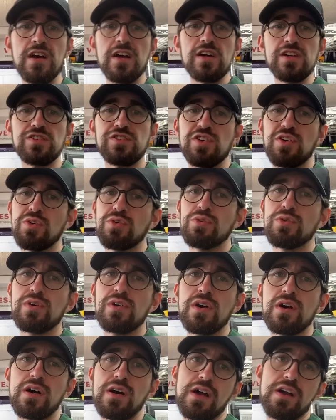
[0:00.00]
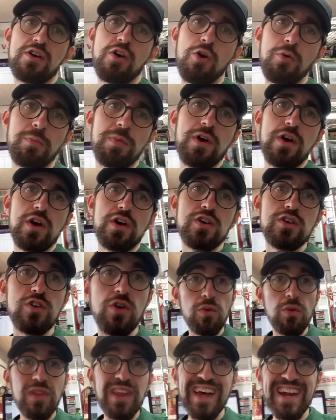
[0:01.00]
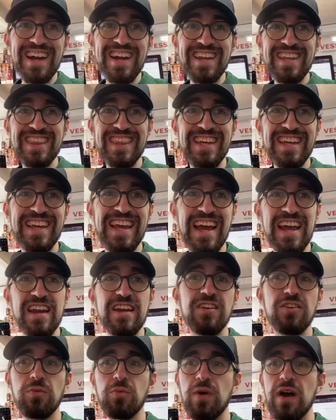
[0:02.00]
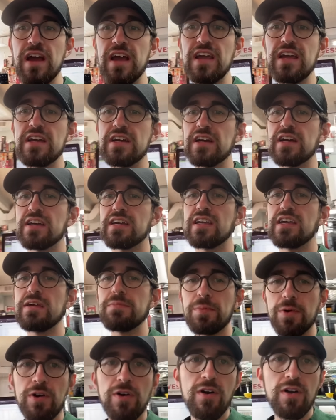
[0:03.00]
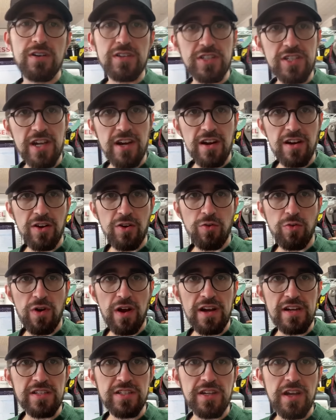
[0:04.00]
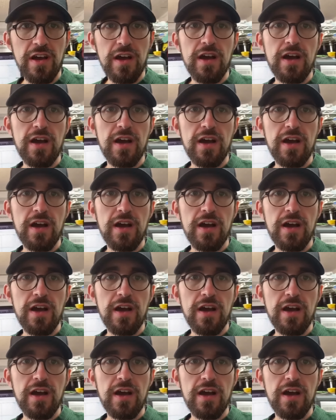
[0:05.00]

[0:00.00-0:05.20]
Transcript: So I hope you let anything get in your way. Keep your heart set on Christ.